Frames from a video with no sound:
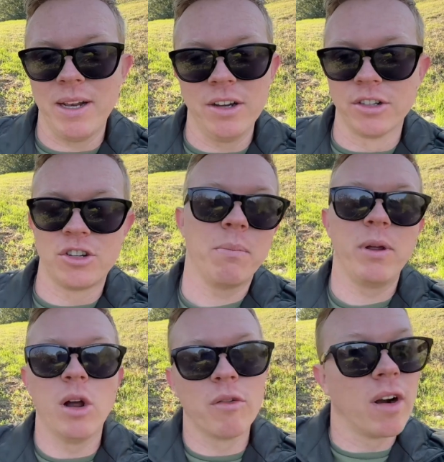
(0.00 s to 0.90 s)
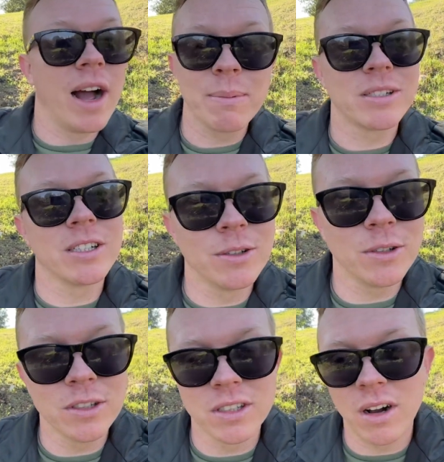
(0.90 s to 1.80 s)
you're jumping over
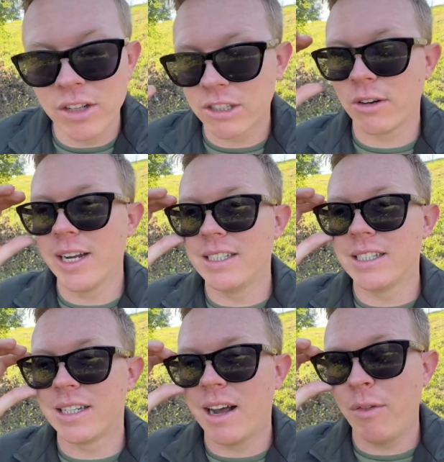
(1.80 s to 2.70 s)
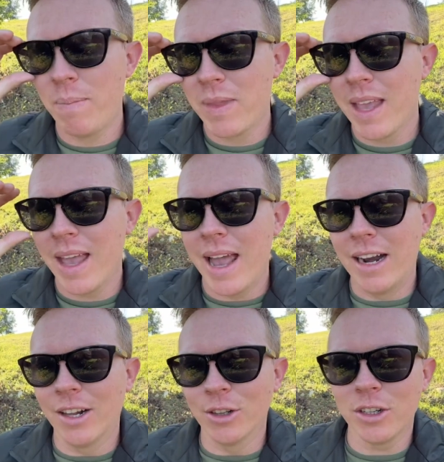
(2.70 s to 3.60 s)
obstacles and all this crazy stuff.
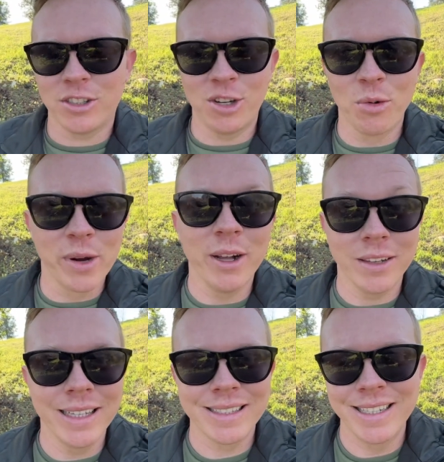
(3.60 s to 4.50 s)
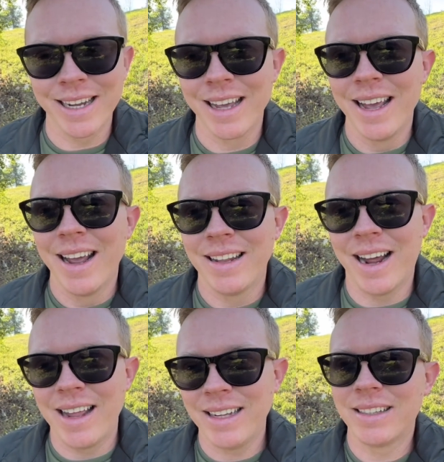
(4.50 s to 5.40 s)
And it looks so realistic that
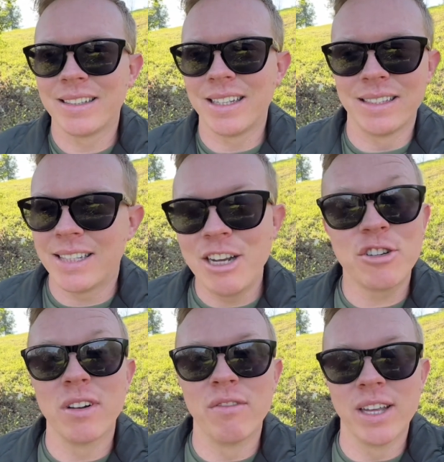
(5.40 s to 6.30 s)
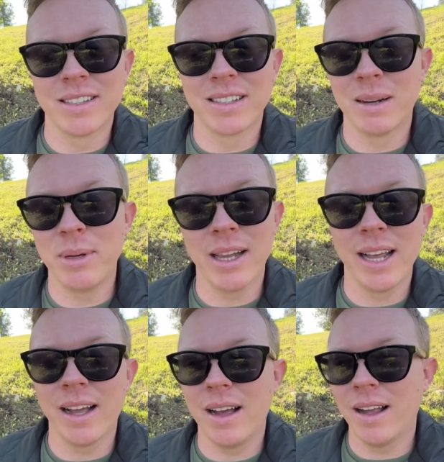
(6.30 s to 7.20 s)
I think the sensation of this is going to be
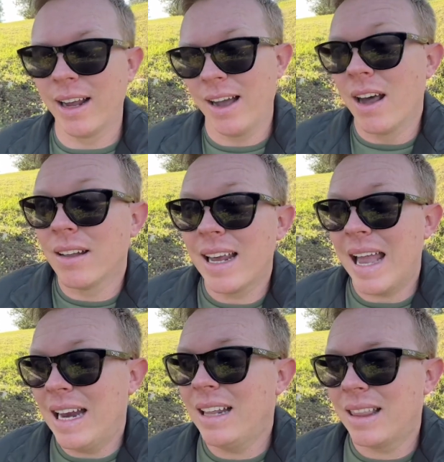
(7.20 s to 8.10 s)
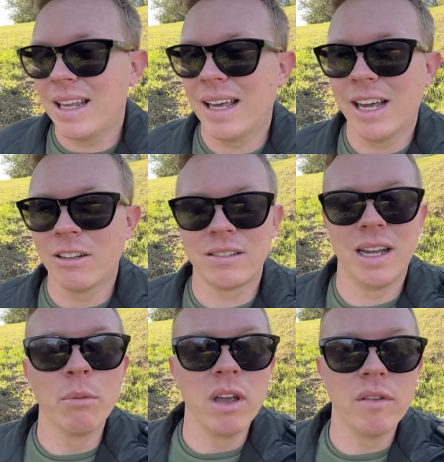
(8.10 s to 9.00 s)
like unlike anything else
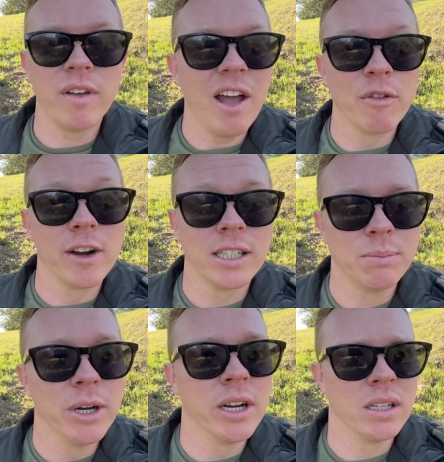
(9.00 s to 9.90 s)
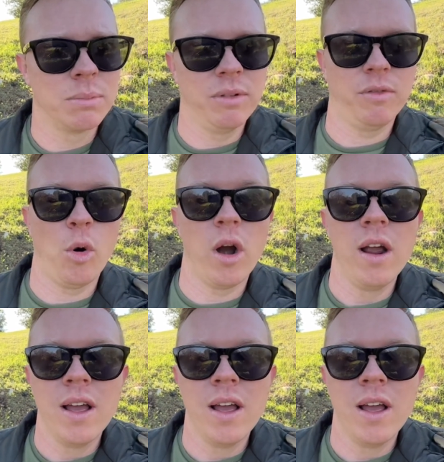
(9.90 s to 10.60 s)
that we've ever experienced before.